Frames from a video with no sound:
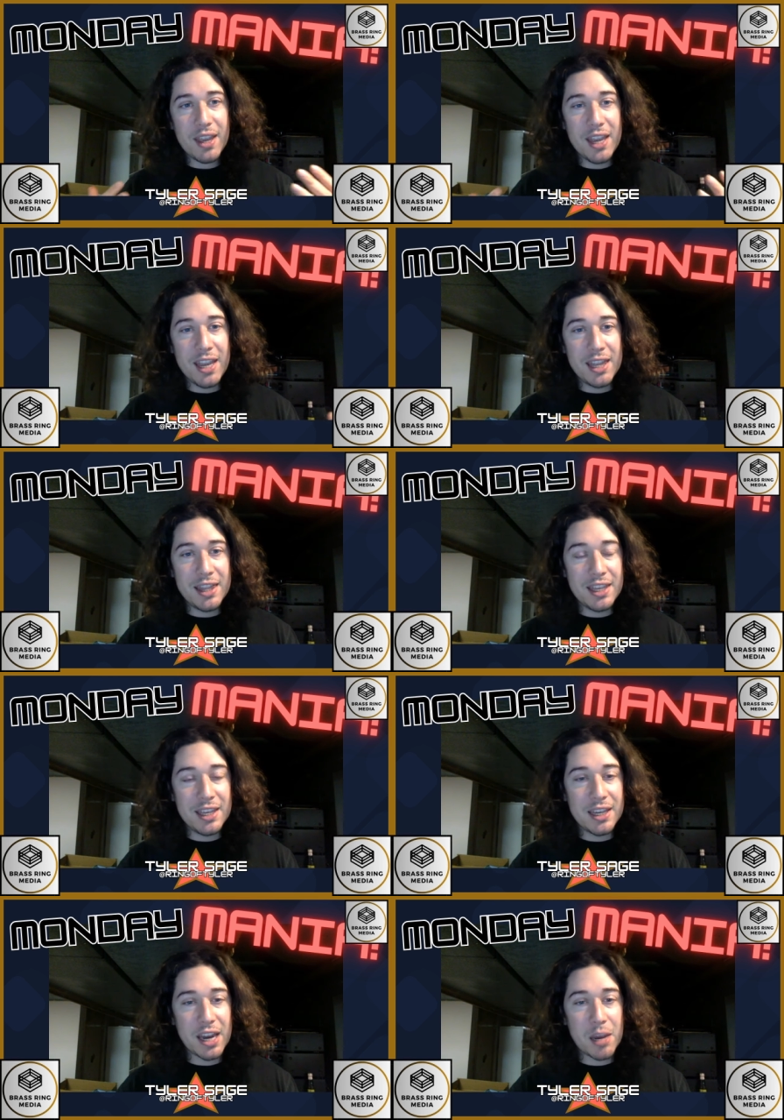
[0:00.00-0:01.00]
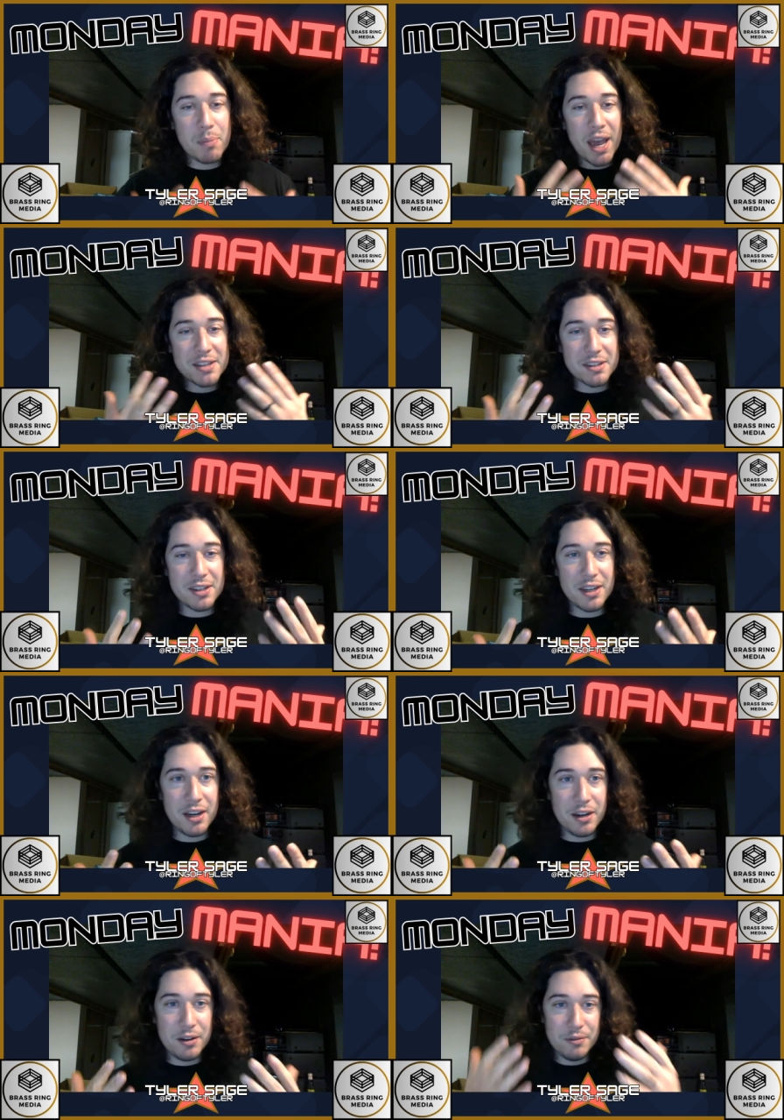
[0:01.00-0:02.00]
in the capacity
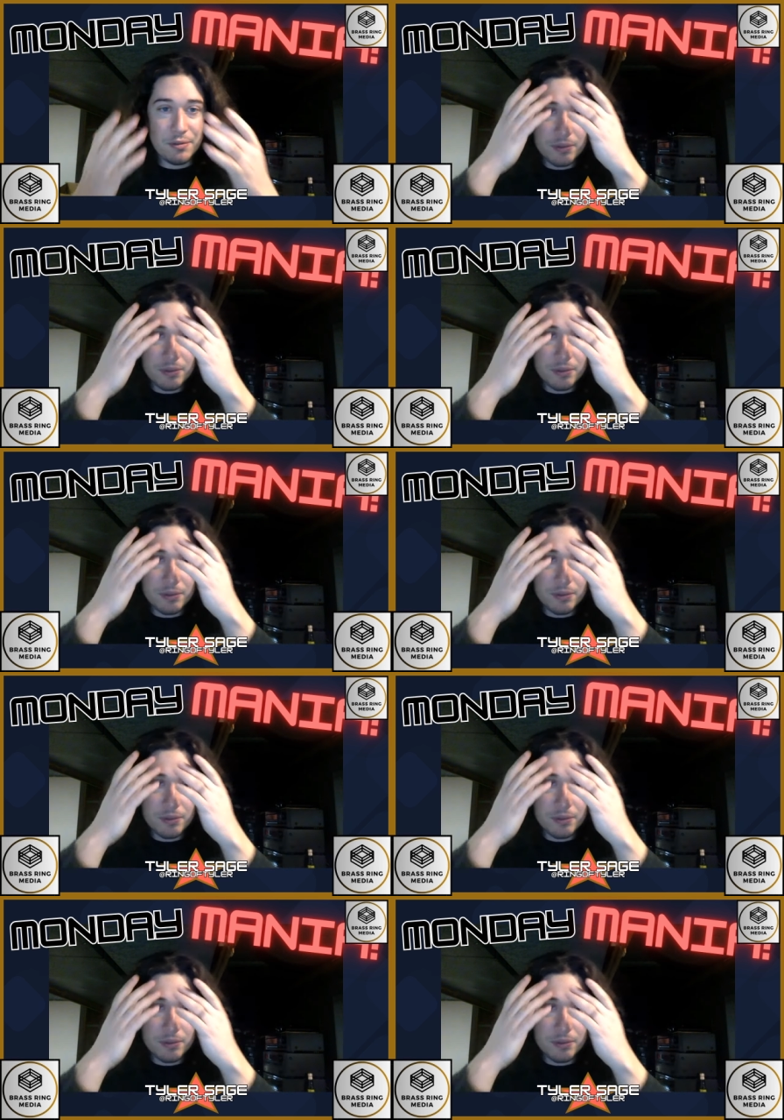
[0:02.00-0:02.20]
of